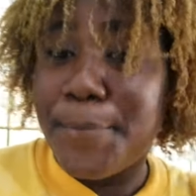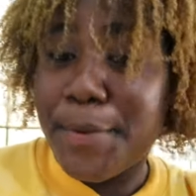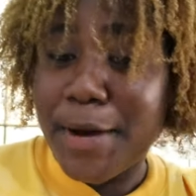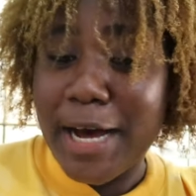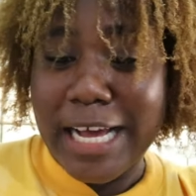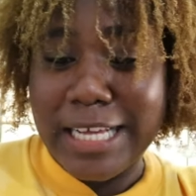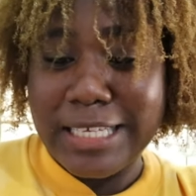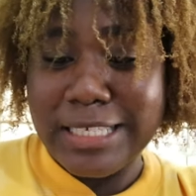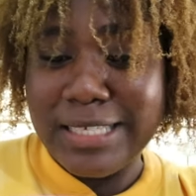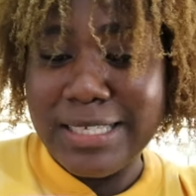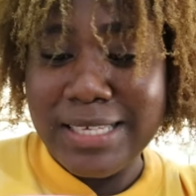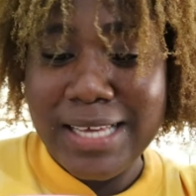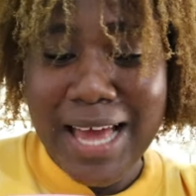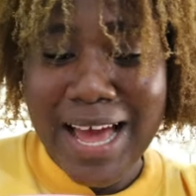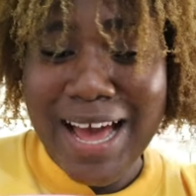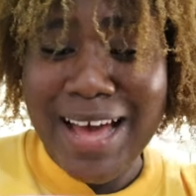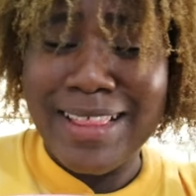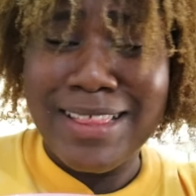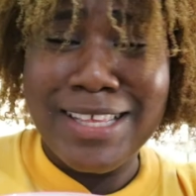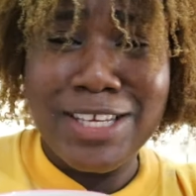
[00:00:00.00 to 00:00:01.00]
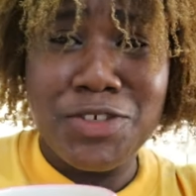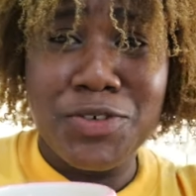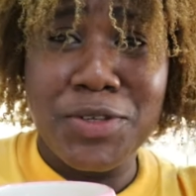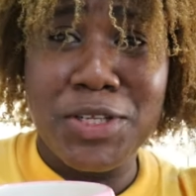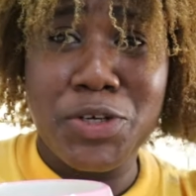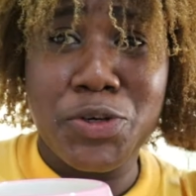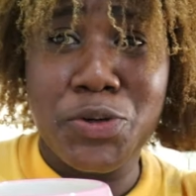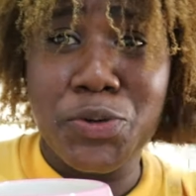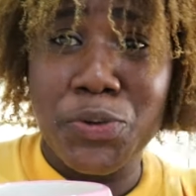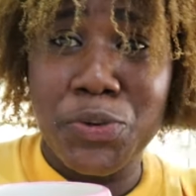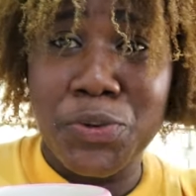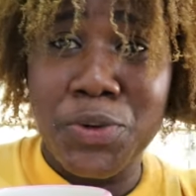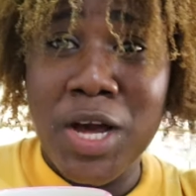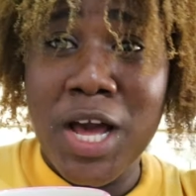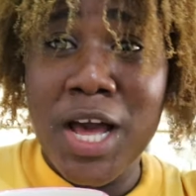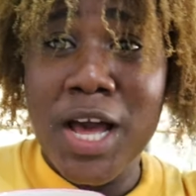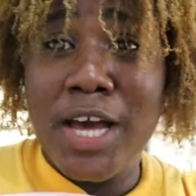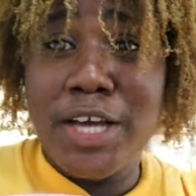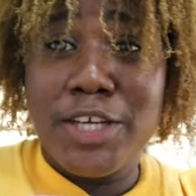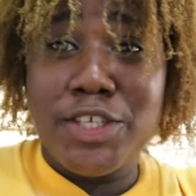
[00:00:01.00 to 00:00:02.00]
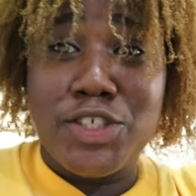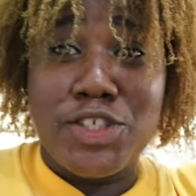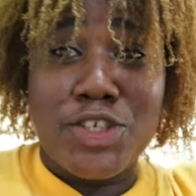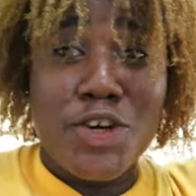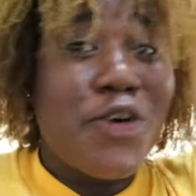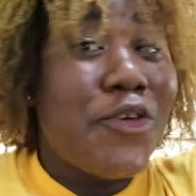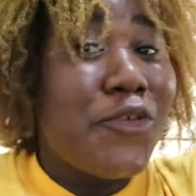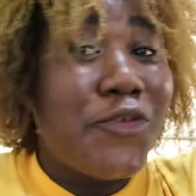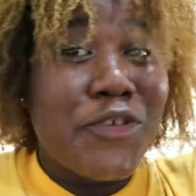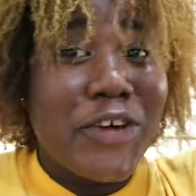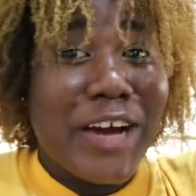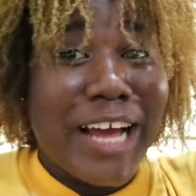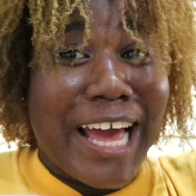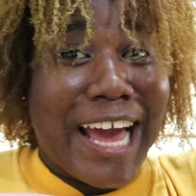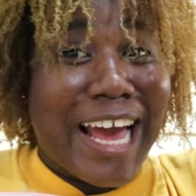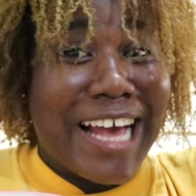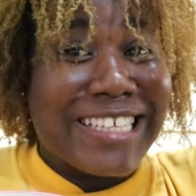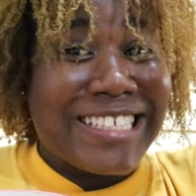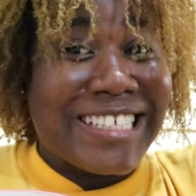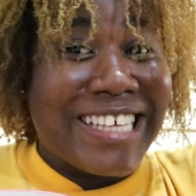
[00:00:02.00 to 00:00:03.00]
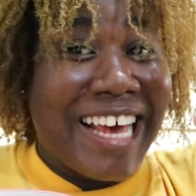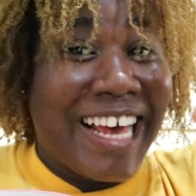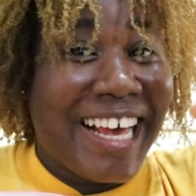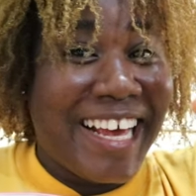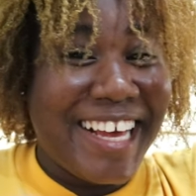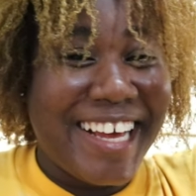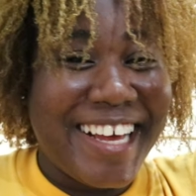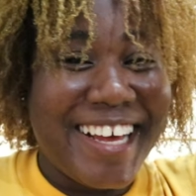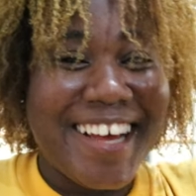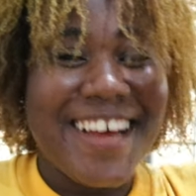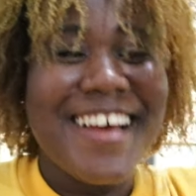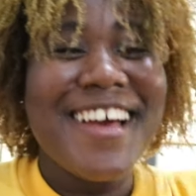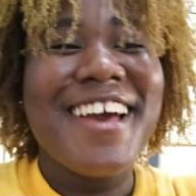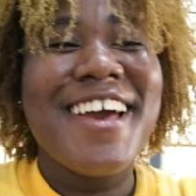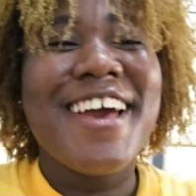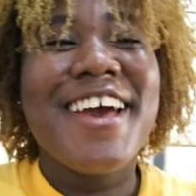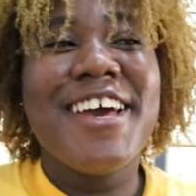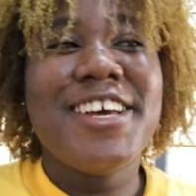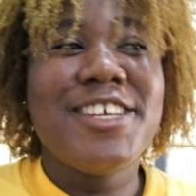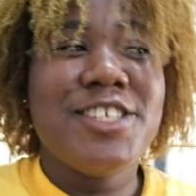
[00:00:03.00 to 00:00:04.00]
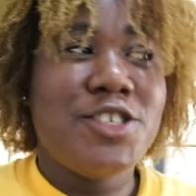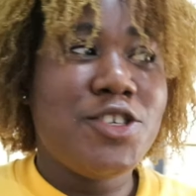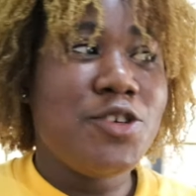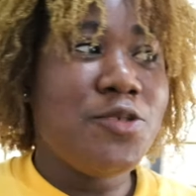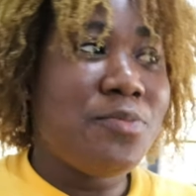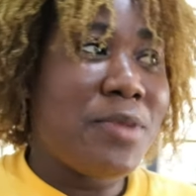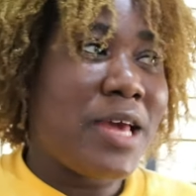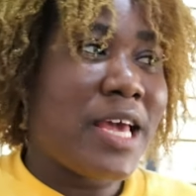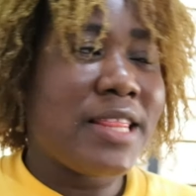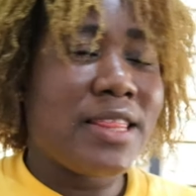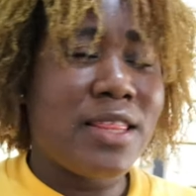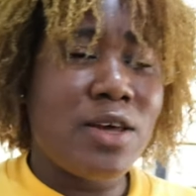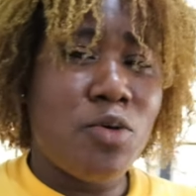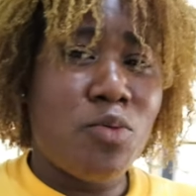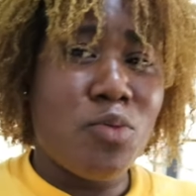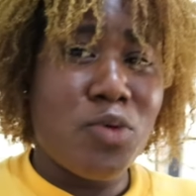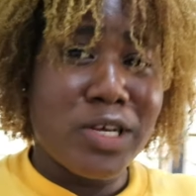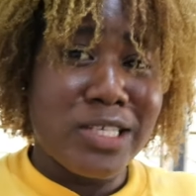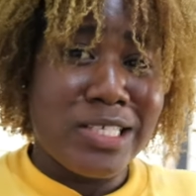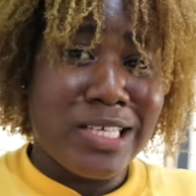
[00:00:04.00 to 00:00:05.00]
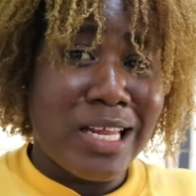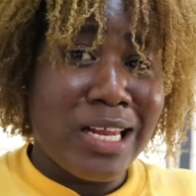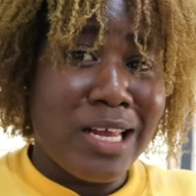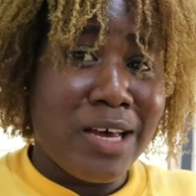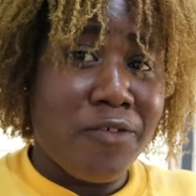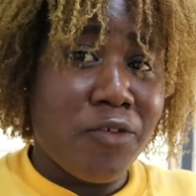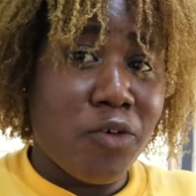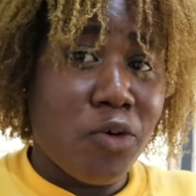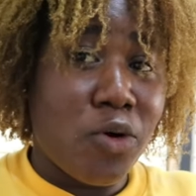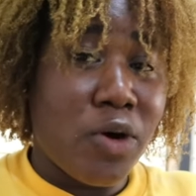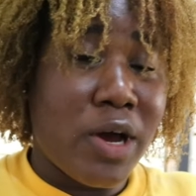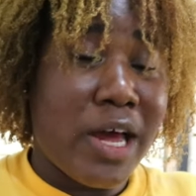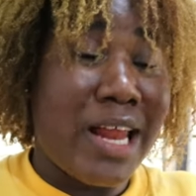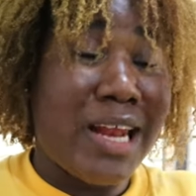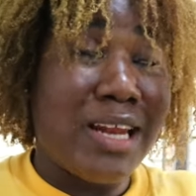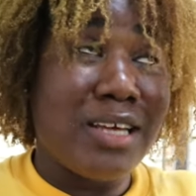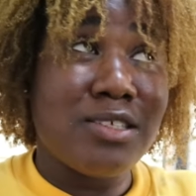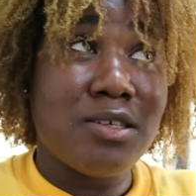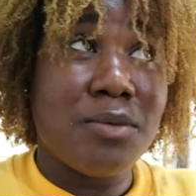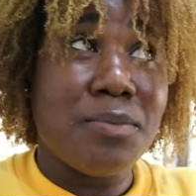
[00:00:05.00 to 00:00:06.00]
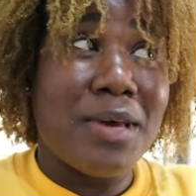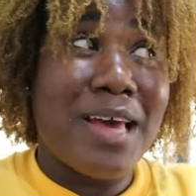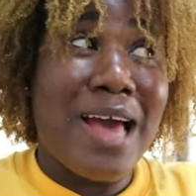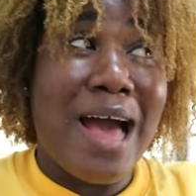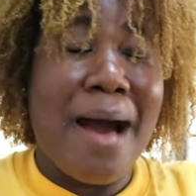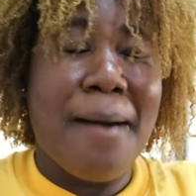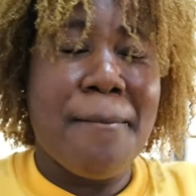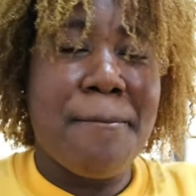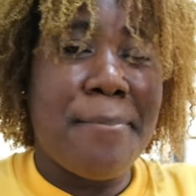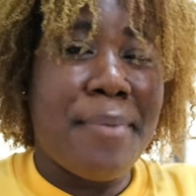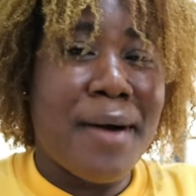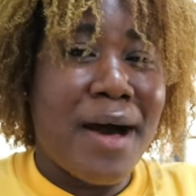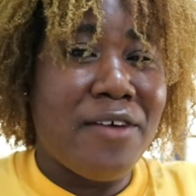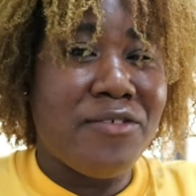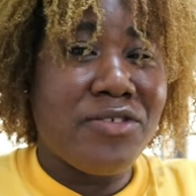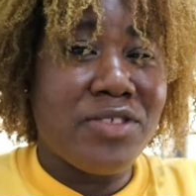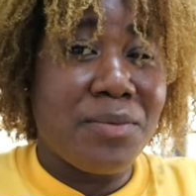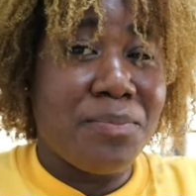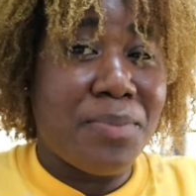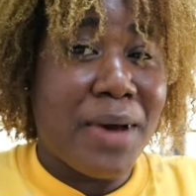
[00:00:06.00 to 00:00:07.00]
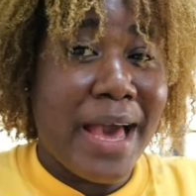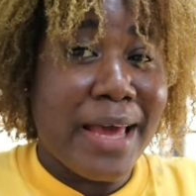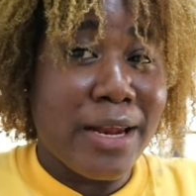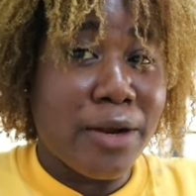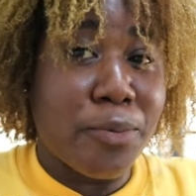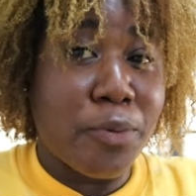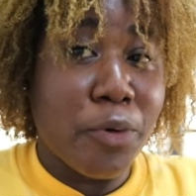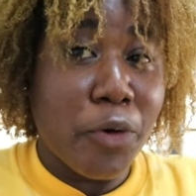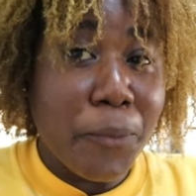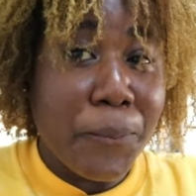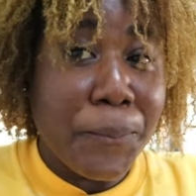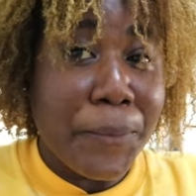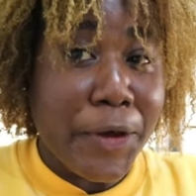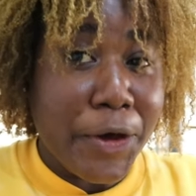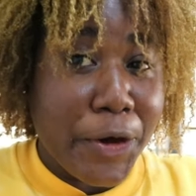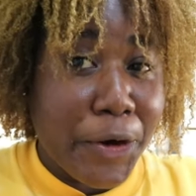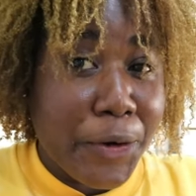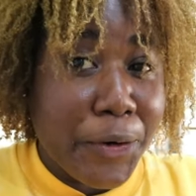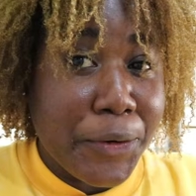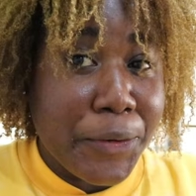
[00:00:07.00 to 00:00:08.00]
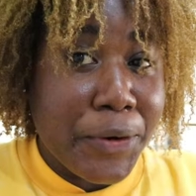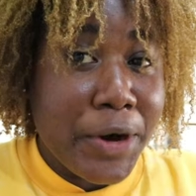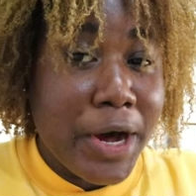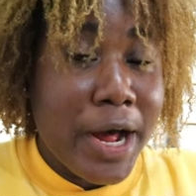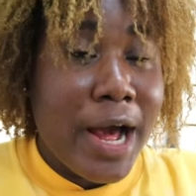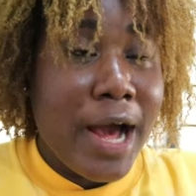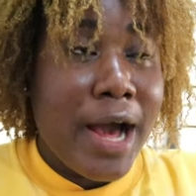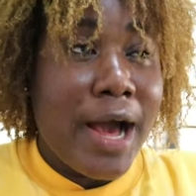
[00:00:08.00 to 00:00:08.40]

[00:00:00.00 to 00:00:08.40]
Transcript: But yeah, that's really cool. Don't forget to make the water level a little bit above the pineapple peel.